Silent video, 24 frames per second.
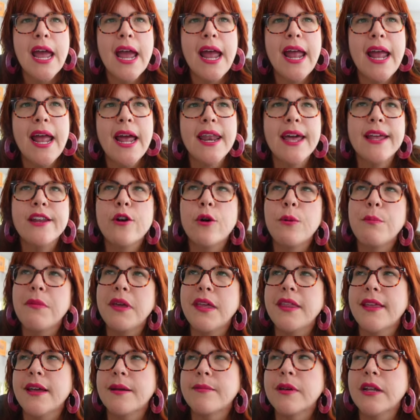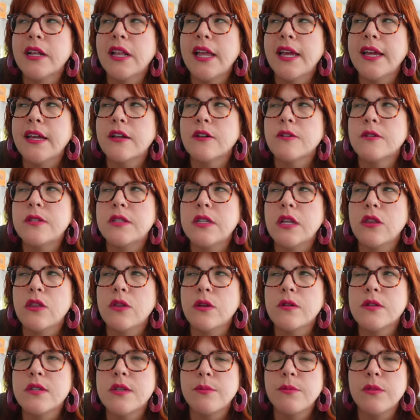and I don't mean that I'm going to like go sit
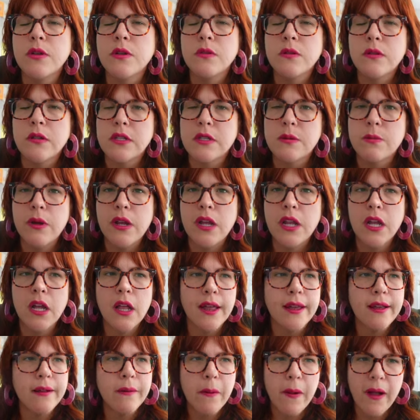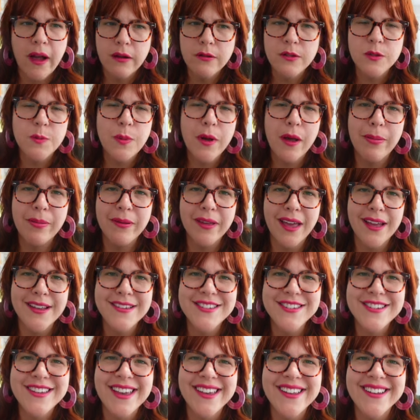through some useless meeting. Like I was public
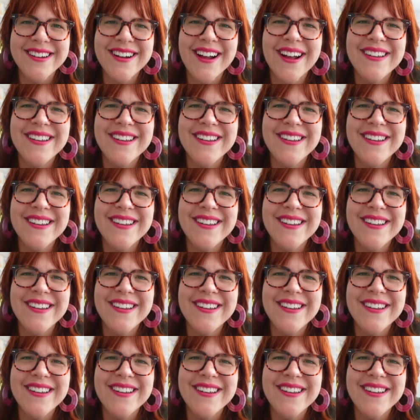educator.